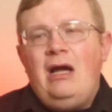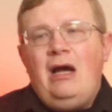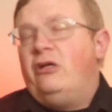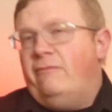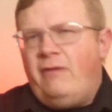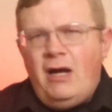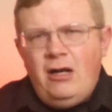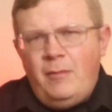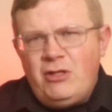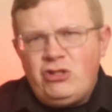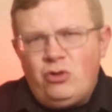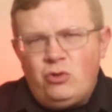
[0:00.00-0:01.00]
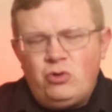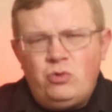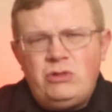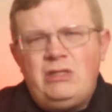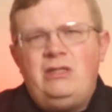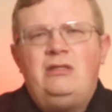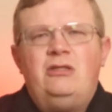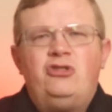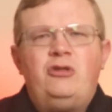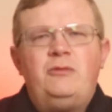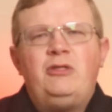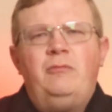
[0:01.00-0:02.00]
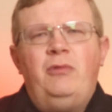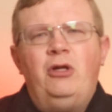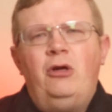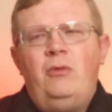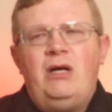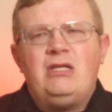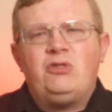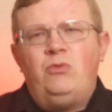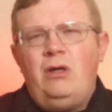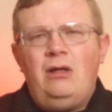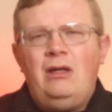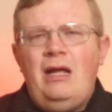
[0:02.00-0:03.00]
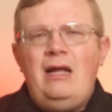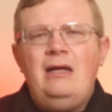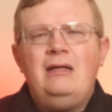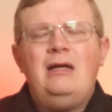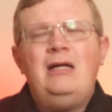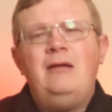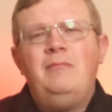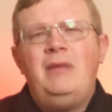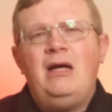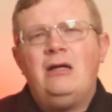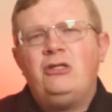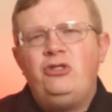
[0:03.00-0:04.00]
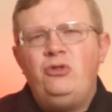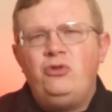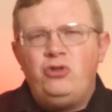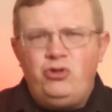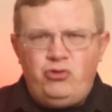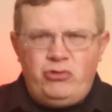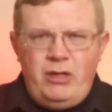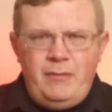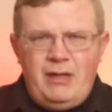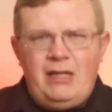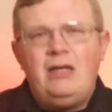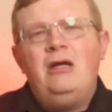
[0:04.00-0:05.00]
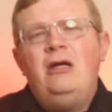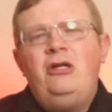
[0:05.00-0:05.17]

You can find all my socials in the description below as well, and I am back to streaming.